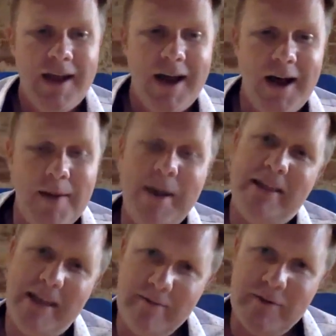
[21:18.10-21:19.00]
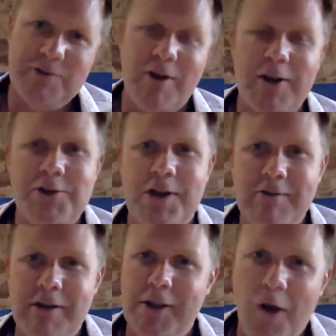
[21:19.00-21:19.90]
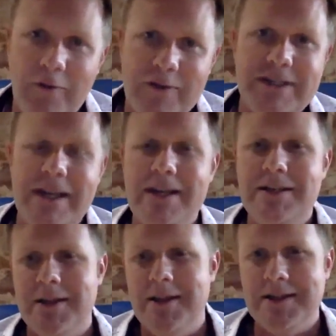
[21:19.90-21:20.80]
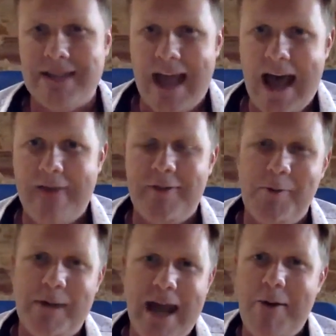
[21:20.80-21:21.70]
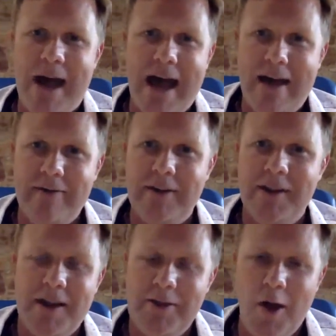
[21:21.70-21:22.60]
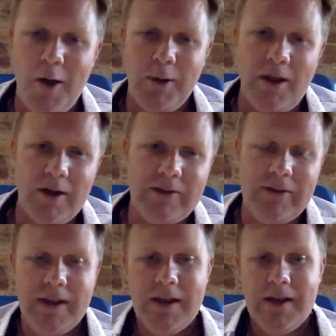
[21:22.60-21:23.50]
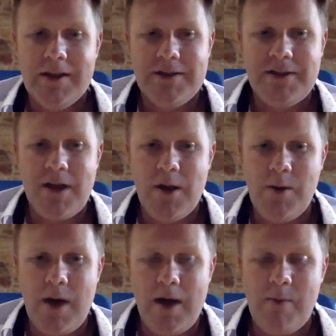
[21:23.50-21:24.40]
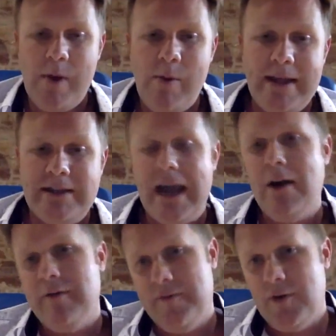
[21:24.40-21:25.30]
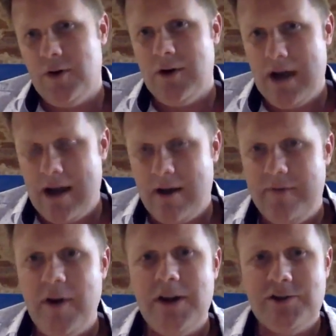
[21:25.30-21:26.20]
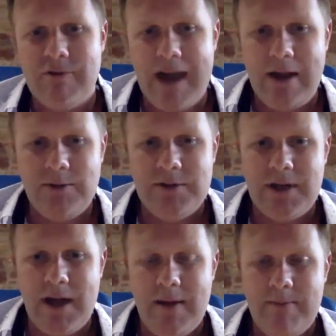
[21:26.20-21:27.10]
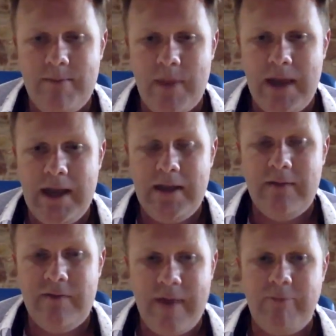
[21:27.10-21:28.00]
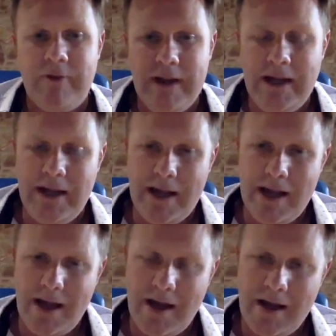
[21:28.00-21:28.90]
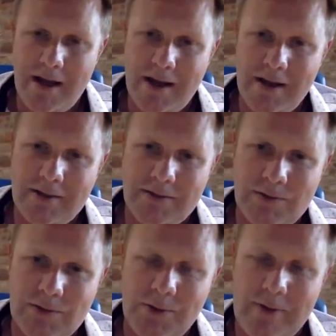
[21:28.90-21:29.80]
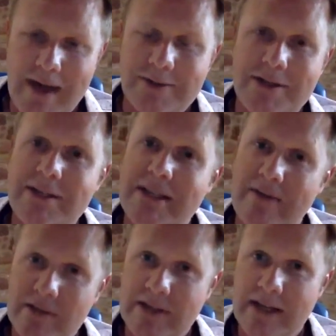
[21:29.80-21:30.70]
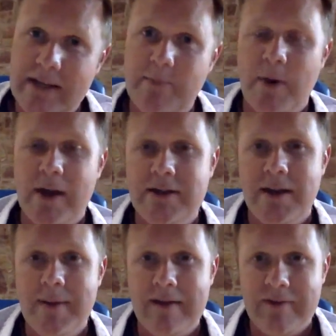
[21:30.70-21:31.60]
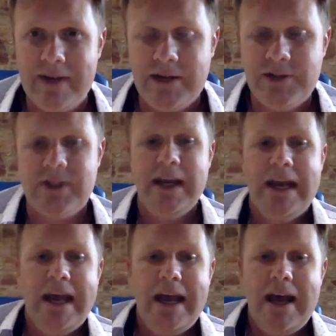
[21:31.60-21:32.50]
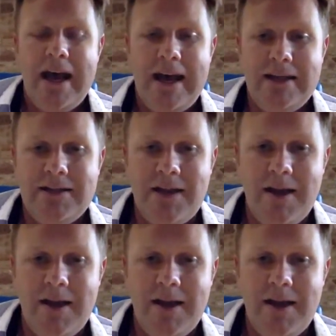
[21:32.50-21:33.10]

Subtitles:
and the infrastructure and the offices and the staff that we now have and the whole lot. So we went out for our first round in February 2017. By the time that finished, and